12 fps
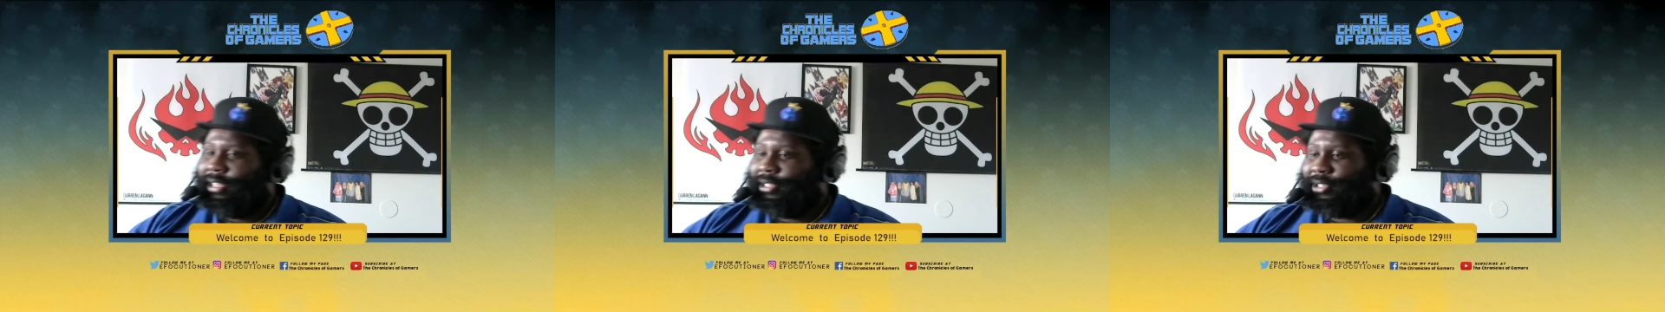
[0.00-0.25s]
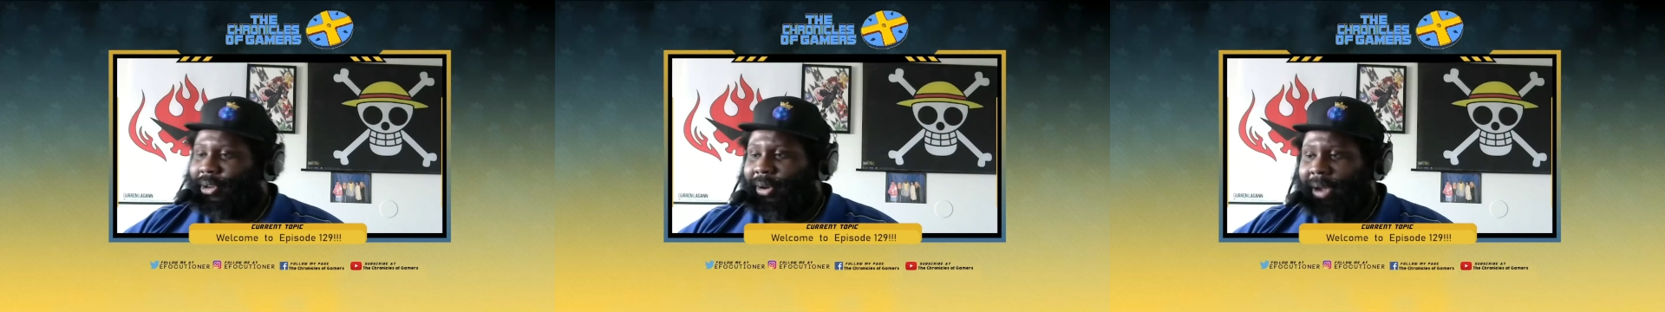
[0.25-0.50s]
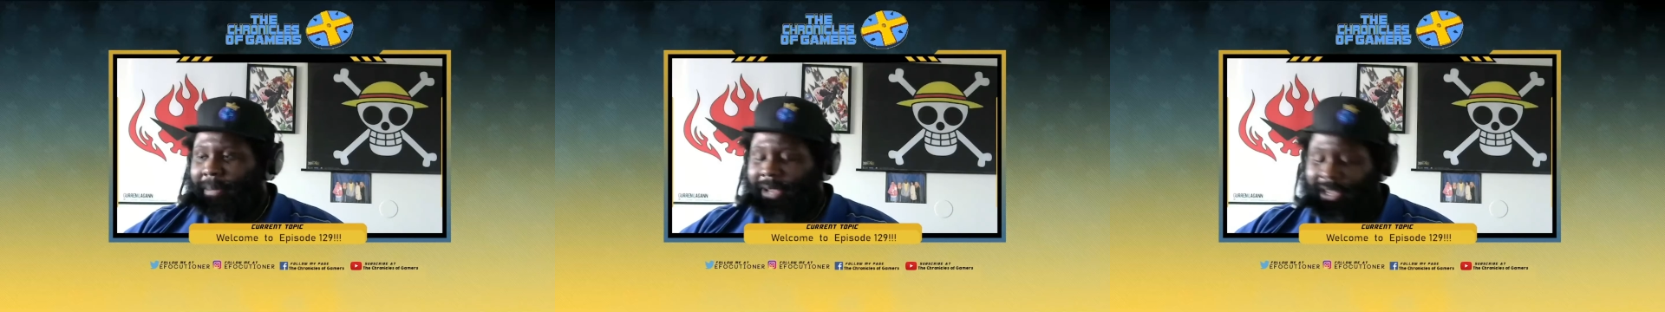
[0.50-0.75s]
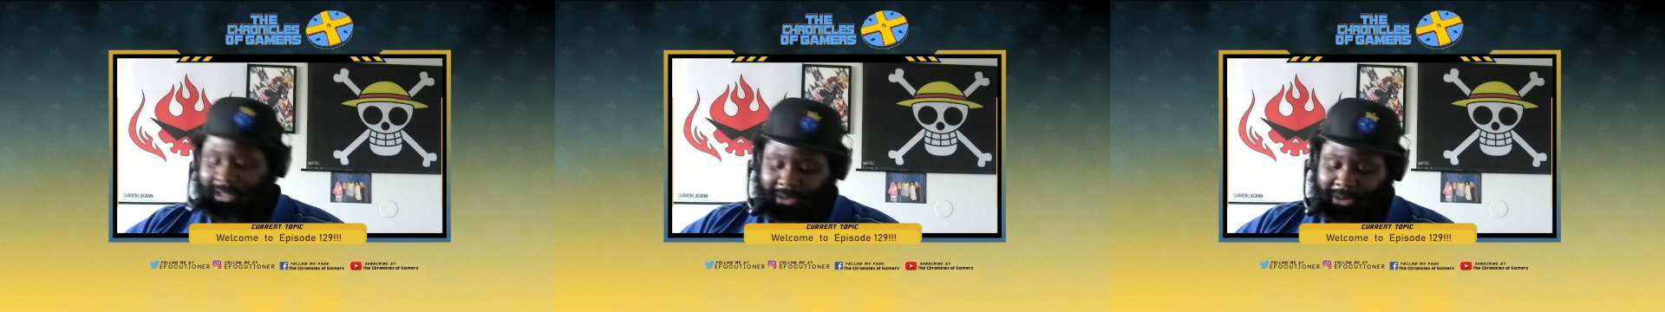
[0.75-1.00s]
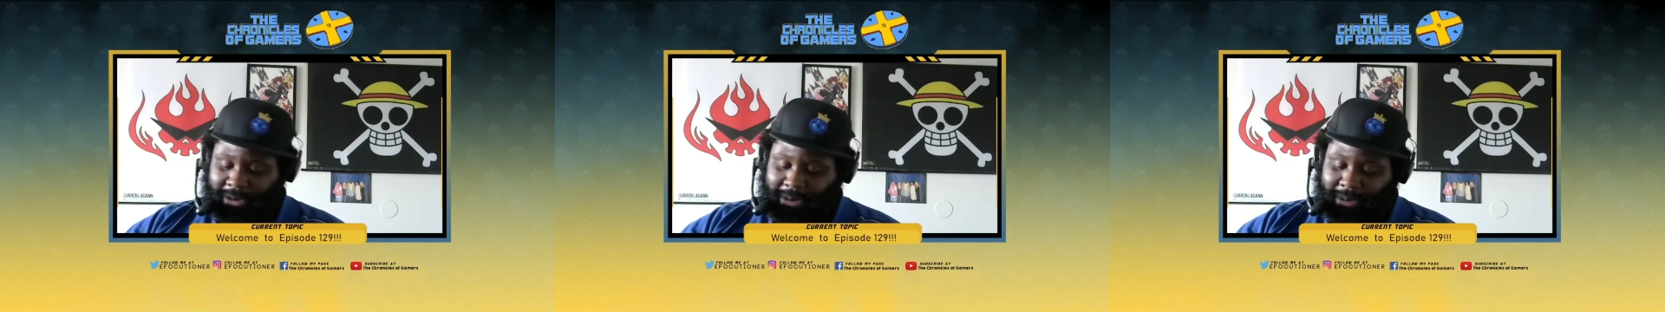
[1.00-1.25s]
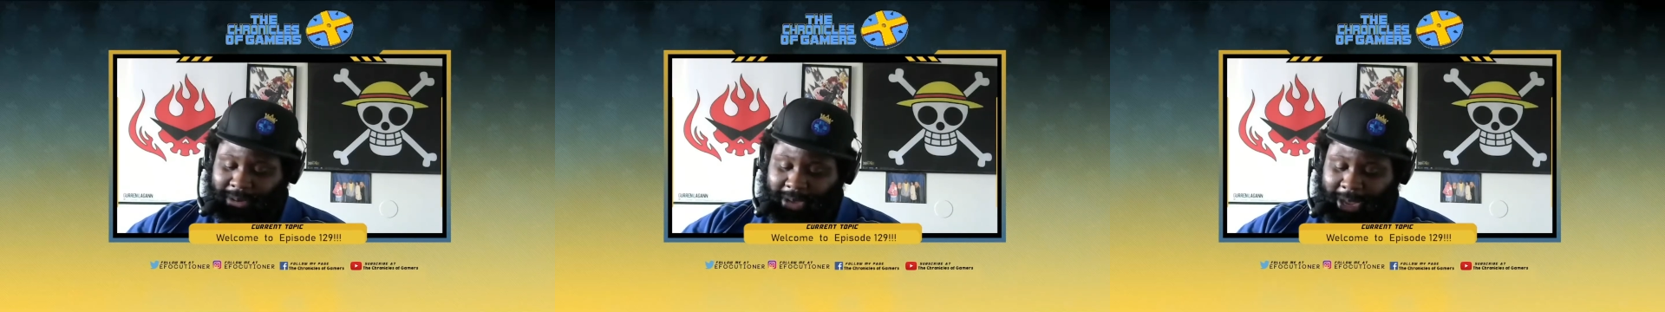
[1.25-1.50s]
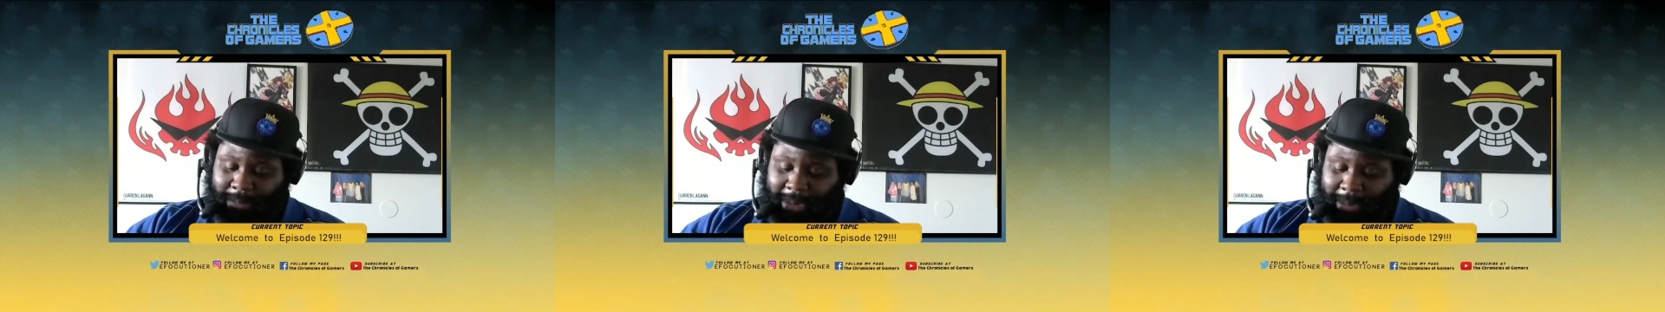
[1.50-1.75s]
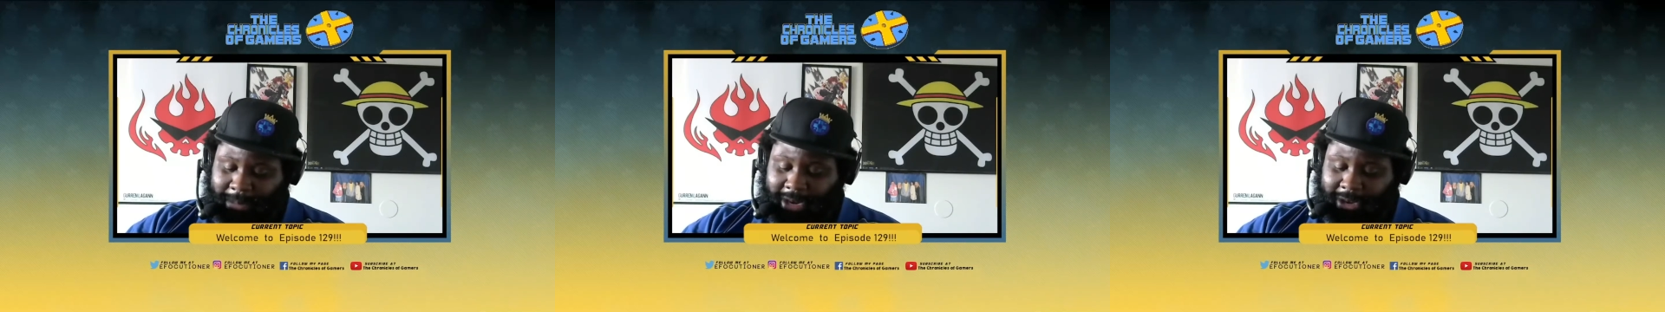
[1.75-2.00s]
So, I mean,
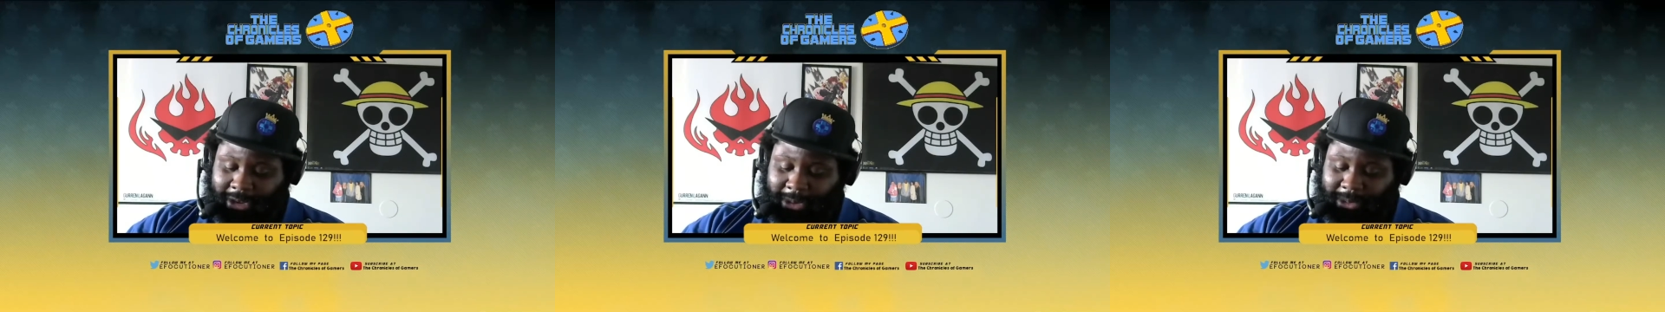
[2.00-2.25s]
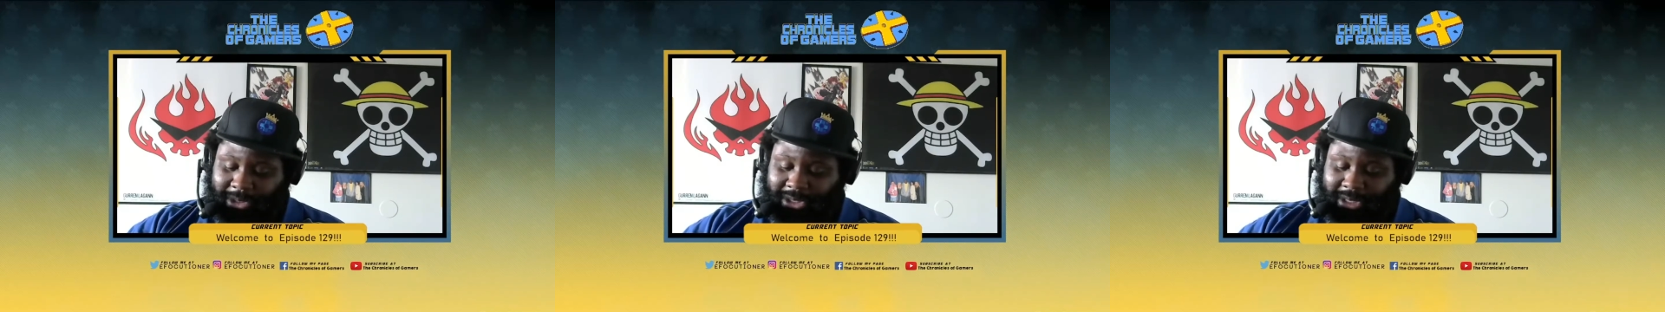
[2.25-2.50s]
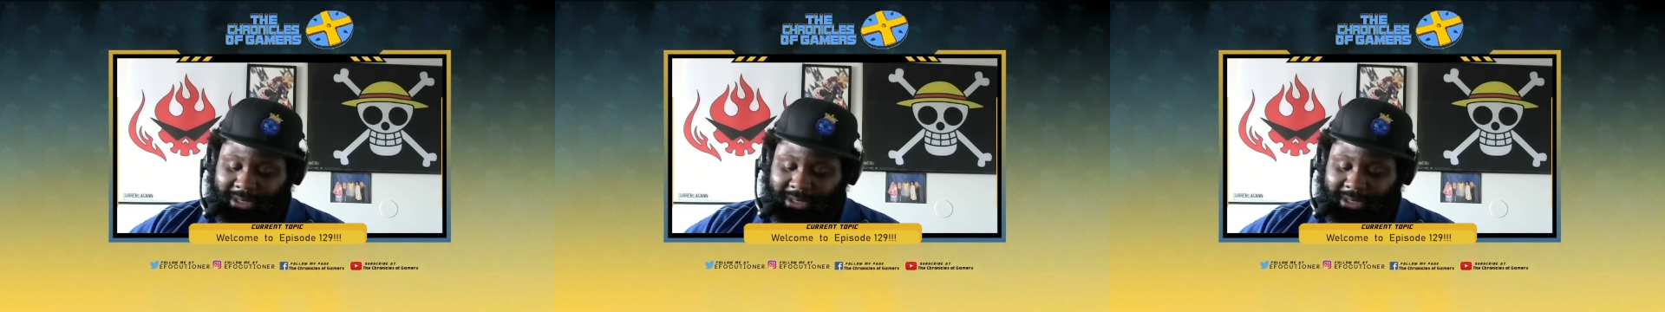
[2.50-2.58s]
I'm not a huge